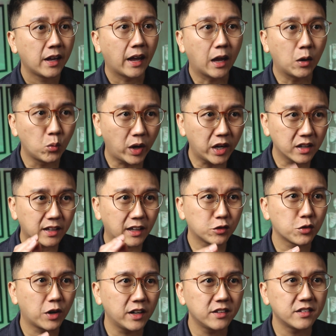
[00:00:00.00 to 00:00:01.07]
And when the
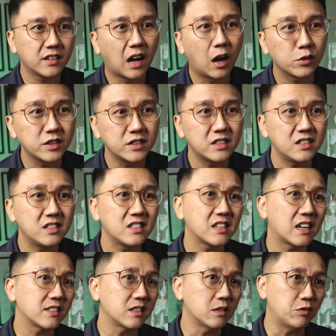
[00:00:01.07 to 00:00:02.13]
gastritis and ulcer disease
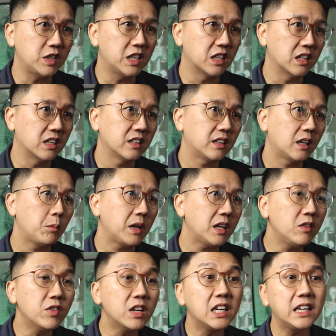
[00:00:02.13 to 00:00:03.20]
are severe, they may
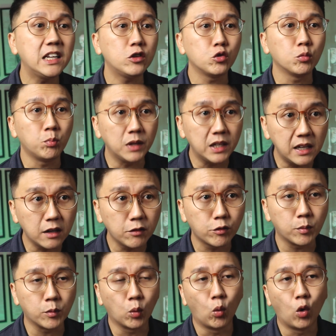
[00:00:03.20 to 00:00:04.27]
even lead to bleeding
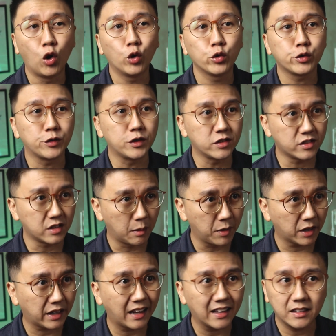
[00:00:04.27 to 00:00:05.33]
from the walls of the
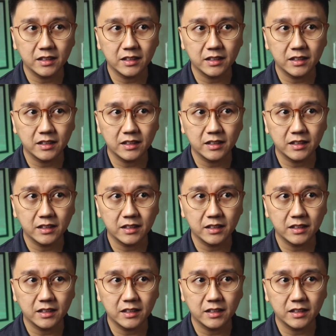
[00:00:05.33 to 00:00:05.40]
stomach and